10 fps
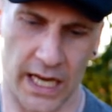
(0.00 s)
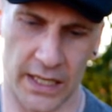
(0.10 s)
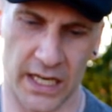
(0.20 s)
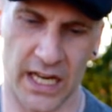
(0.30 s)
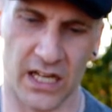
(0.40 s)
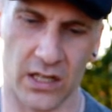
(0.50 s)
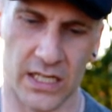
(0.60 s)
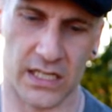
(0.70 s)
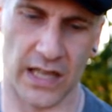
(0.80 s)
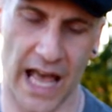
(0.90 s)
And then
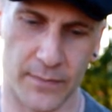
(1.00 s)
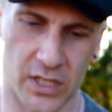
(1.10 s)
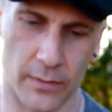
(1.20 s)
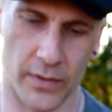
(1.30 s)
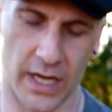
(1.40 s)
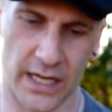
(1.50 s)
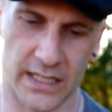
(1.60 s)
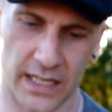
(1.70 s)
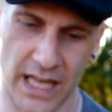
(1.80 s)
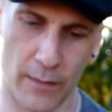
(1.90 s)
Nicholas slaps him. And
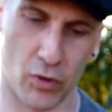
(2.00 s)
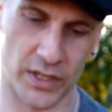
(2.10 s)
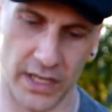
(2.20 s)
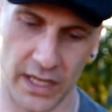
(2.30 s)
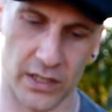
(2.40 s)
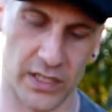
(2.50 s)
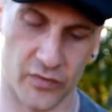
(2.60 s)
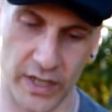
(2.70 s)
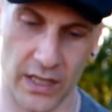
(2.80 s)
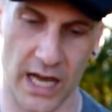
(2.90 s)
it's at that point that
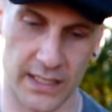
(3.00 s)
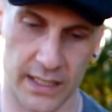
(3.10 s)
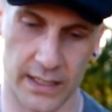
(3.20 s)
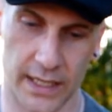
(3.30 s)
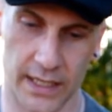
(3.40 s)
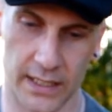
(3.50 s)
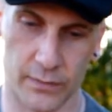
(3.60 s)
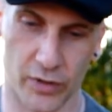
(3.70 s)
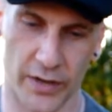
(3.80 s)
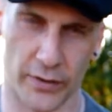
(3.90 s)
Nicholas realizes that
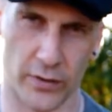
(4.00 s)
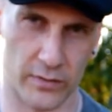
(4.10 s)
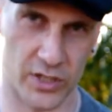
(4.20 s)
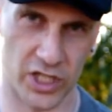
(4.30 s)
his brother